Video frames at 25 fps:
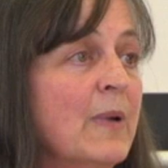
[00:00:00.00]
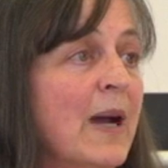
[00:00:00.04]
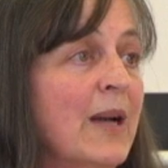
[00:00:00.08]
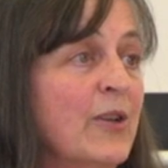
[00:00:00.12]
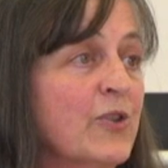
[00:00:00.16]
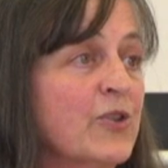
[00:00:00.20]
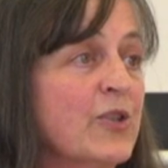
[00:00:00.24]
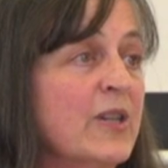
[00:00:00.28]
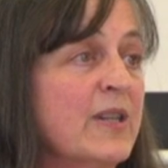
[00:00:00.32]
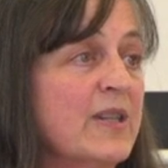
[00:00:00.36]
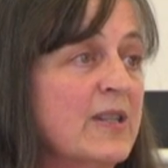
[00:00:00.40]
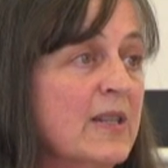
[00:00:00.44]

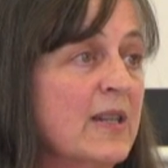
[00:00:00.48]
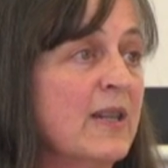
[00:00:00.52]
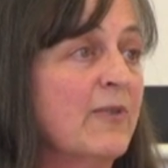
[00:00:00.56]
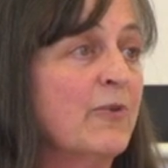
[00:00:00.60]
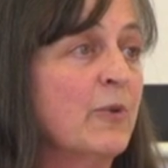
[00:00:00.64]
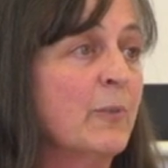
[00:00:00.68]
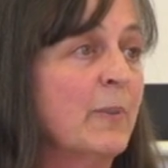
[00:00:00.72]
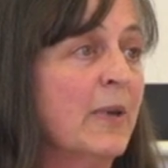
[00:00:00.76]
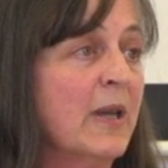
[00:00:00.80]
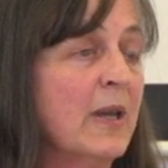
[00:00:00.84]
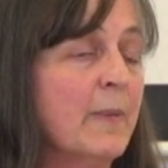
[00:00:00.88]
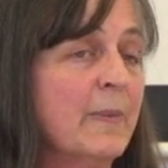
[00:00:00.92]
actually
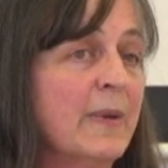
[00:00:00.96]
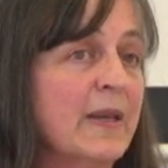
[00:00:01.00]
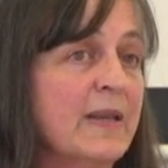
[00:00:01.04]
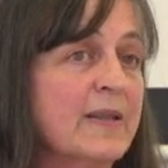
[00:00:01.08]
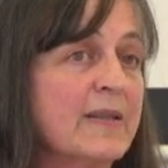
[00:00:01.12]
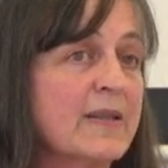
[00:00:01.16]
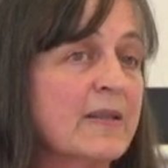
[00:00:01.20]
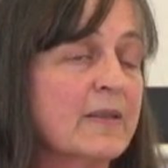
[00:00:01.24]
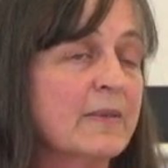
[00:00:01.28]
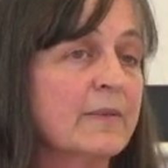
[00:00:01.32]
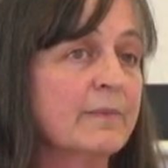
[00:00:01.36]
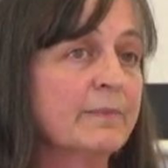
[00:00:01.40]
deliver
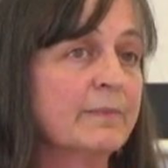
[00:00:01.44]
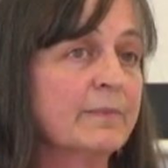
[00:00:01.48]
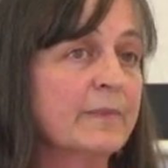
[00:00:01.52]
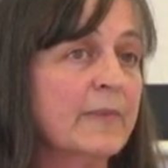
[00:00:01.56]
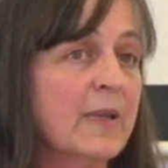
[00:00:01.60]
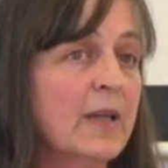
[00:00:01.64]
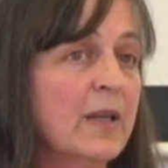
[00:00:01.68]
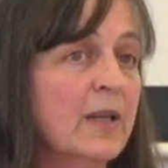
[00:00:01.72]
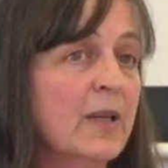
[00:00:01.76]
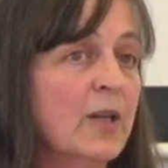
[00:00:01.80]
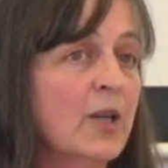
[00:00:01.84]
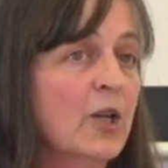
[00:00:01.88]
babies.
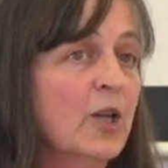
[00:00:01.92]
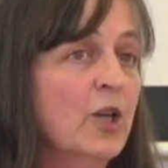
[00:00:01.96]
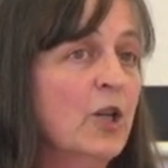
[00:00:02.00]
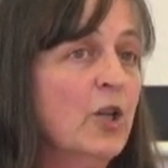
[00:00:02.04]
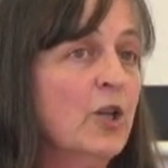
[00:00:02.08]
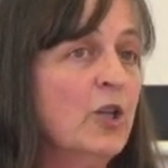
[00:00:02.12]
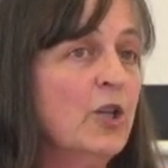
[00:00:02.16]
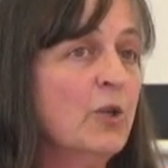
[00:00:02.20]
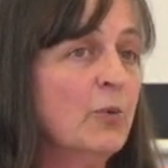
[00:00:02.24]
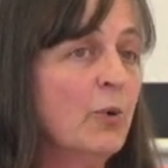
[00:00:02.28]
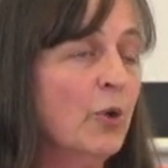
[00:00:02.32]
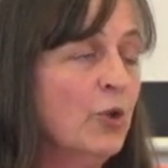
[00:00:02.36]

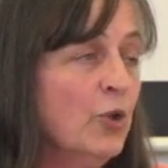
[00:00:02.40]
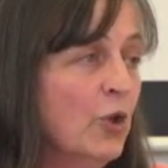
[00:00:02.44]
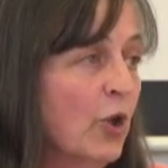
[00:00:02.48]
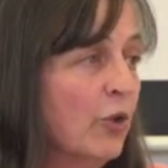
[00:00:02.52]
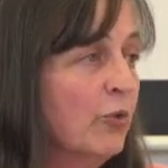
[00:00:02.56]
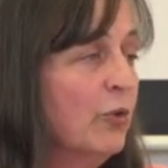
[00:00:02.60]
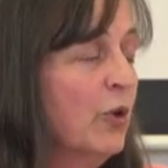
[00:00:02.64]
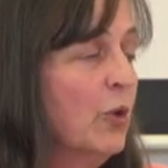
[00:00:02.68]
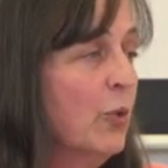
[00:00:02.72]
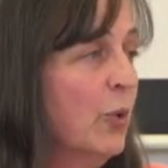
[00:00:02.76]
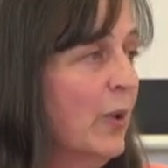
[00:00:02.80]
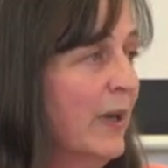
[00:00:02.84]
You are
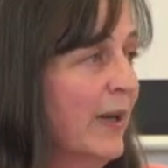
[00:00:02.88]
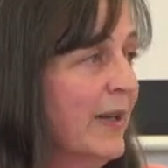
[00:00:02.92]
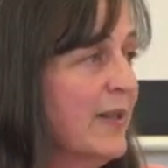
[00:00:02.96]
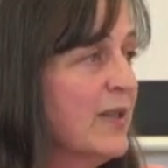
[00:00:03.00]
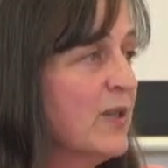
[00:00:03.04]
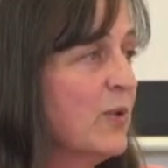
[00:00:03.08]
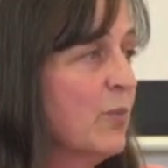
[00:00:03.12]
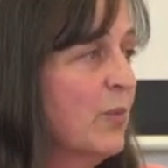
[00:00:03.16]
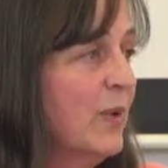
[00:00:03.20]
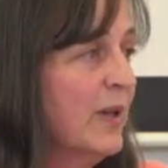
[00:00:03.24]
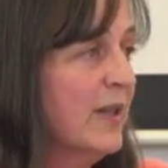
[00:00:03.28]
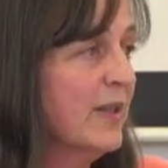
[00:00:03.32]
not required
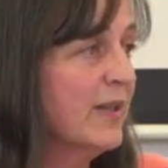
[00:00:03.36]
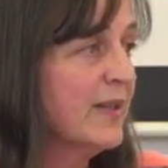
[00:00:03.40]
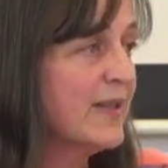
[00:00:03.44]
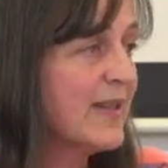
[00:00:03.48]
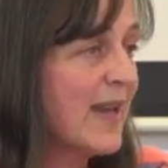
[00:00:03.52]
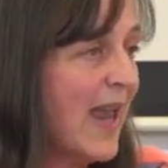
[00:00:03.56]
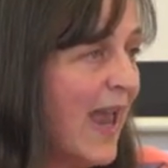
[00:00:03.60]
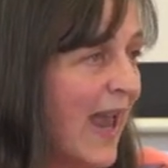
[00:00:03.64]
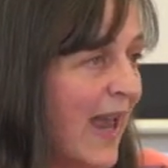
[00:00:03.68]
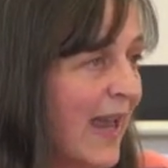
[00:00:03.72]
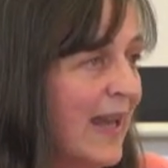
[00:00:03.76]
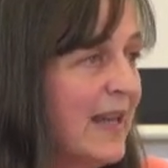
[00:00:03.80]
to
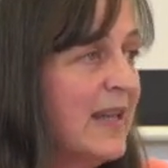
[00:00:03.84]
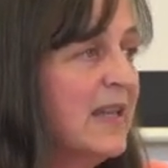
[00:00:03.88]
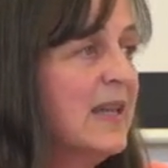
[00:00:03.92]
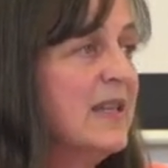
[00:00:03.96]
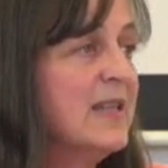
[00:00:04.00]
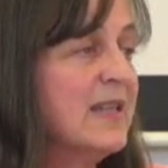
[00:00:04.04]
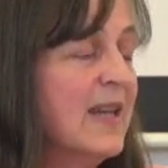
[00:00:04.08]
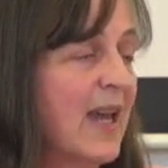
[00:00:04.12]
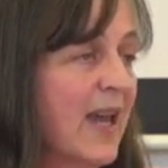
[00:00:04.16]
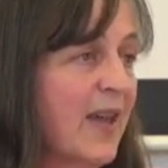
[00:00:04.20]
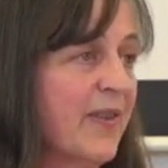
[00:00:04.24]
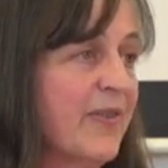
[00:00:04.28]
witness any
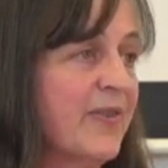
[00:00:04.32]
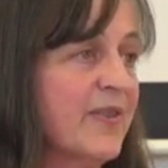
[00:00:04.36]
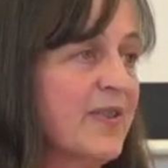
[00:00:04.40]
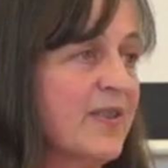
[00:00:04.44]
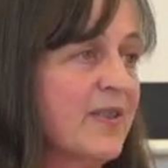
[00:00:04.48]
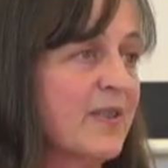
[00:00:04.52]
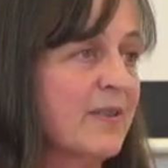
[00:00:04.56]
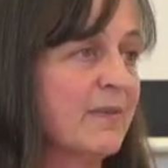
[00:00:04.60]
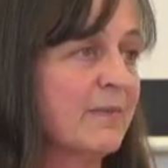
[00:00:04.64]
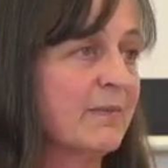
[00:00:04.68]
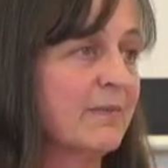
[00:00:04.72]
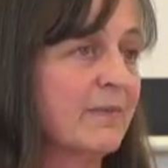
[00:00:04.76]

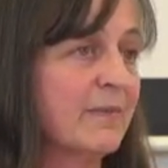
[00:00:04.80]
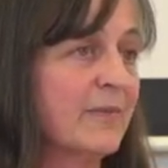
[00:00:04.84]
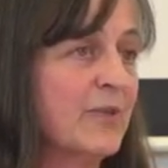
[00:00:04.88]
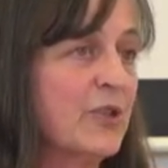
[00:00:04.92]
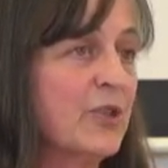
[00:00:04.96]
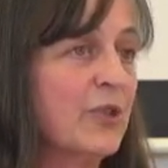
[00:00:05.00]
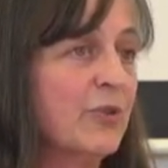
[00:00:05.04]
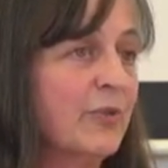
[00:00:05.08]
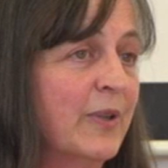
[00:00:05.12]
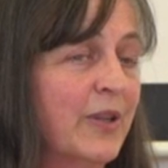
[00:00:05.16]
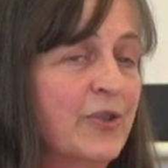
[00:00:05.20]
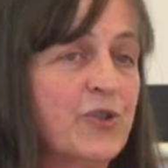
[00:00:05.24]
deaths
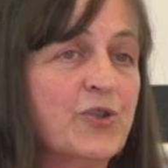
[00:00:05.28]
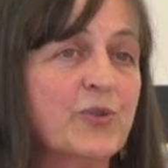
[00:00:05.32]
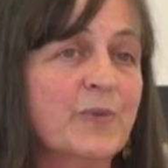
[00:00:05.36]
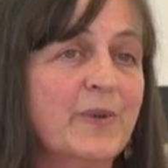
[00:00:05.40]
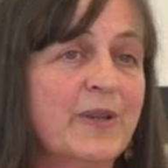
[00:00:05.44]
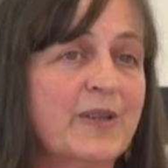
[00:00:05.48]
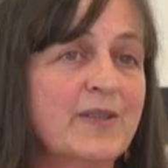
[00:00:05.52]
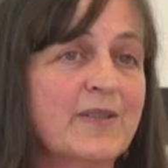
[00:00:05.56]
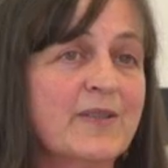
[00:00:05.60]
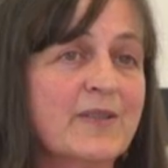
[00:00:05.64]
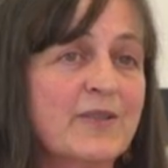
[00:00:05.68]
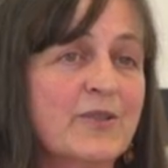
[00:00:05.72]
to
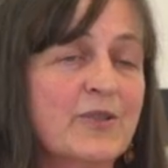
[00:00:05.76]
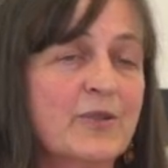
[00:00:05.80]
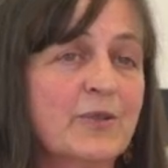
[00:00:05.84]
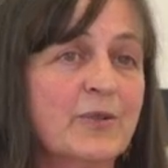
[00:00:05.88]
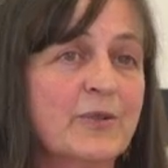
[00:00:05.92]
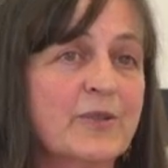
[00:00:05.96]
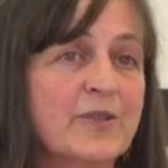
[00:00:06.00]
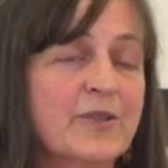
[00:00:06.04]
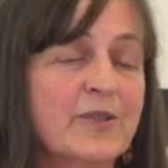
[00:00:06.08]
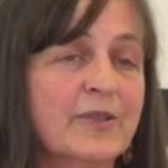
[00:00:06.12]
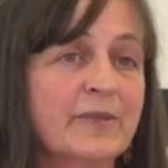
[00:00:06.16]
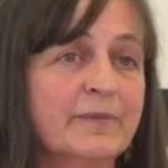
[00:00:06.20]
graduate as a
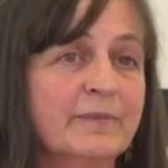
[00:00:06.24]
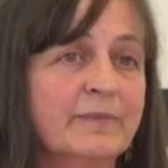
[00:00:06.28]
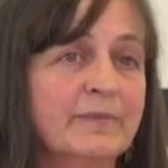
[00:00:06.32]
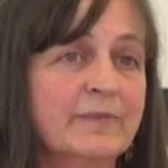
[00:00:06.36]
doctor.